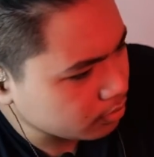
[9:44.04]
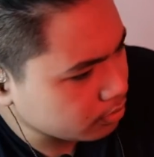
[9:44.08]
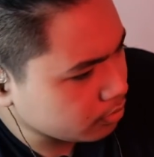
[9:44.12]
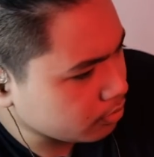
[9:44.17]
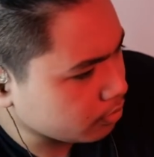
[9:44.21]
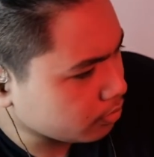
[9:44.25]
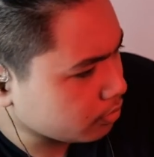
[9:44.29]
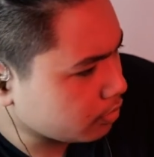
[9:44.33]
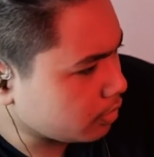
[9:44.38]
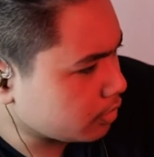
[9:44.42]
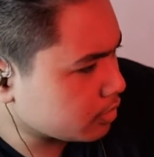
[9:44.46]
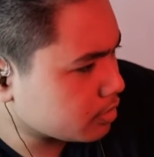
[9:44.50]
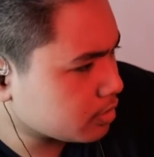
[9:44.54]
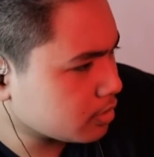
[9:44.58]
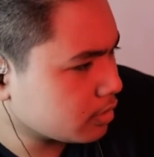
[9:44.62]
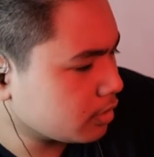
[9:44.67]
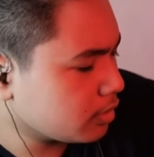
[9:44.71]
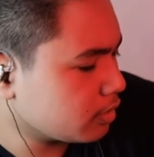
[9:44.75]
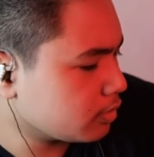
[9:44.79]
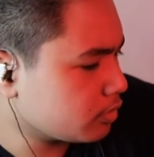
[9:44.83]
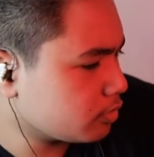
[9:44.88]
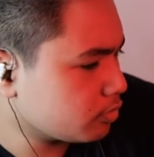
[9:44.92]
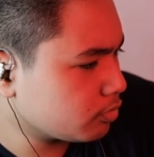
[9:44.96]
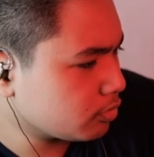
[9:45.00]
No, that's
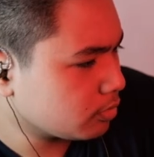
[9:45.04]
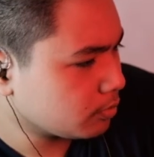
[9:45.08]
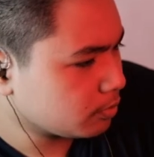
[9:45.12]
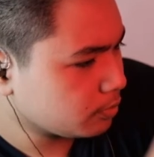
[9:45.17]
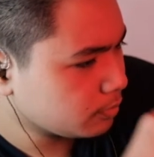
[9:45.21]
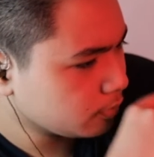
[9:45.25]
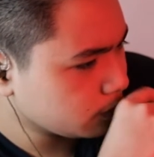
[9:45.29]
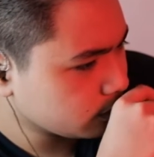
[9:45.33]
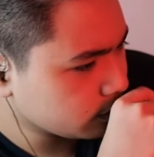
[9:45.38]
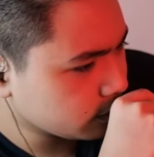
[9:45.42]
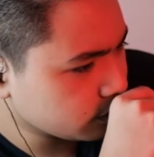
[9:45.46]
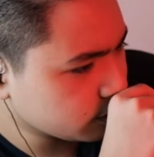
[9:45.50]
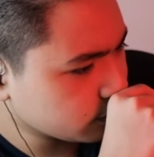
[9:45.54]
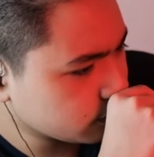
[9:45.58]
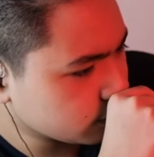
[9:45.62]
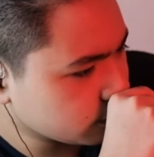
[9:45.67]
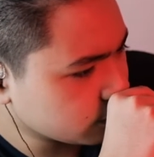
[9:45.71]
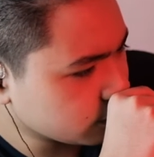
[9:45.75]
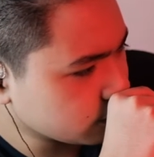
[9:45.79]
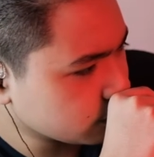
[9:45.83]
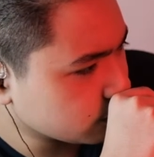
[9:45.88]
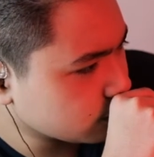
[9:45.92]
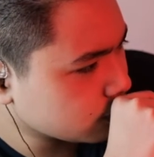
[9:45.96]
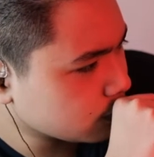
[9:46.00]
not triplet.
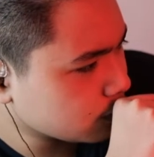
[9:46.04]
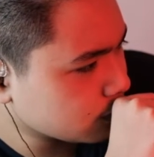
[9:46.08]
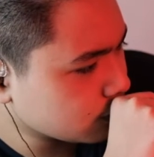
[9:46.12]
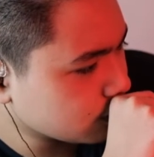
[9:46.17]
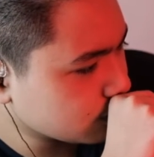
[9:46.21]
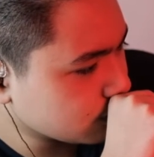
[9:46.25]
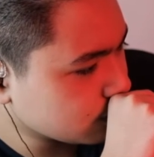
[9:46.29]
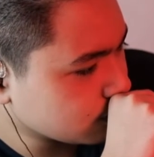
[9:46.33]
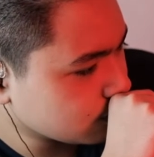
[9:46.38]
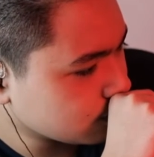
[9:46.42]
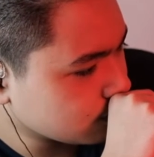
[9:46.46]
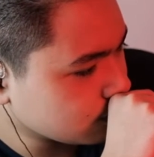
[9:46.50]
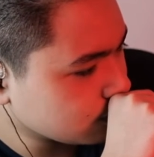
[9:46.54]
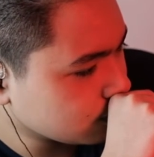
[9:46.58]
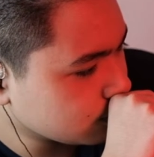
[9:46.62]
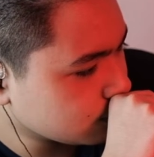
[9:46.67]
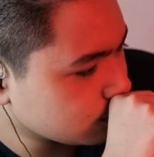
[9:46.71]
It's just